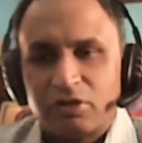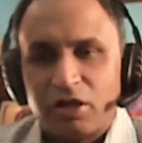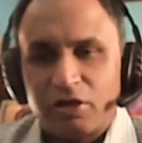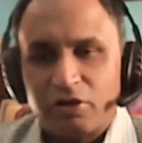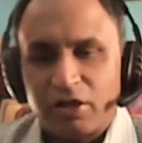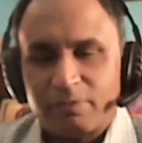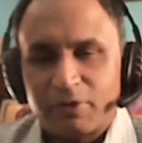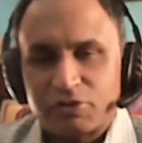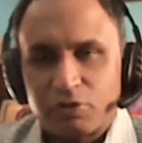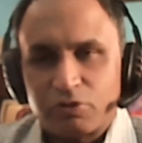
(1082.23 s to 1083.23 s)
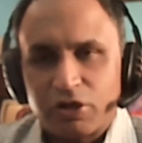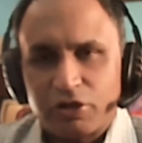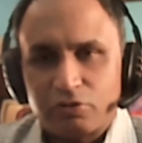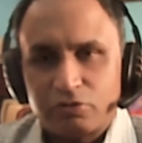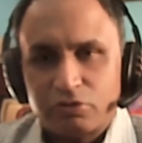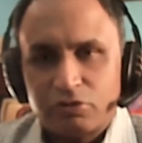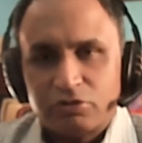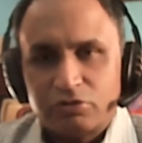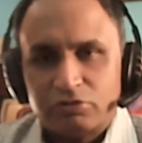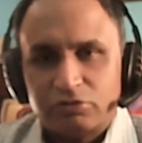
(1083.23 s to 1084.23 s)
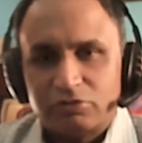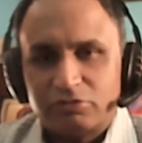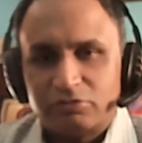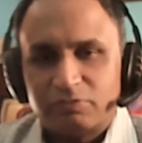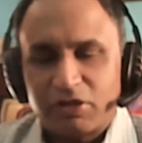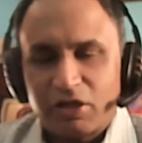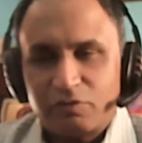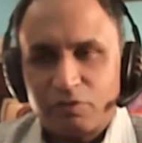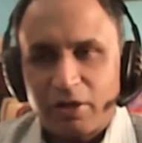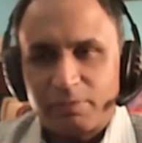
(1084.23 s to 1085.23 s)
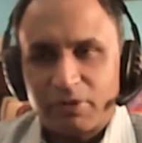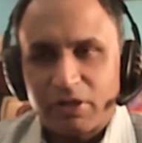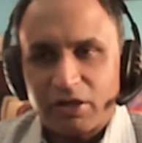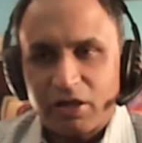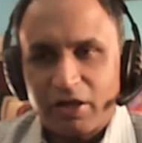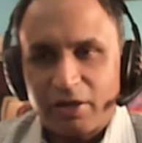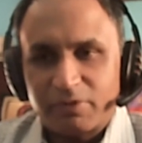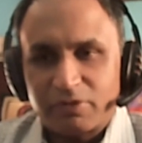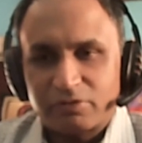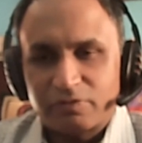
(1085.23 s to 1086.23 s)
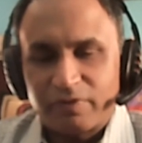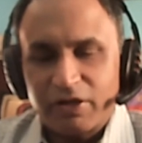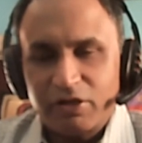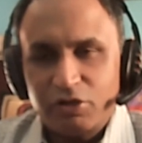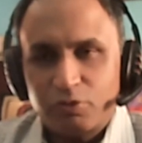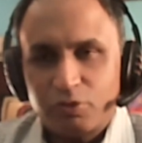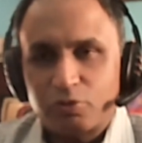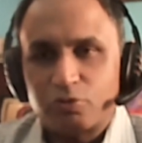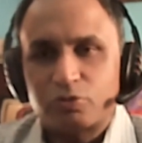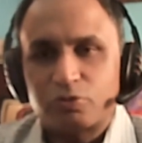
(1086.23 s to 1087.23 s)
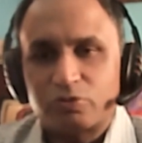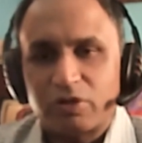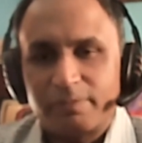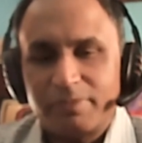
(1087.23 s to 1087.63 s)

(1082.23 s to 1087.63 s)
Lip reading: Tell your neighbor to shout at you, but that won't happen. That can't happen. So why do you want to go through that?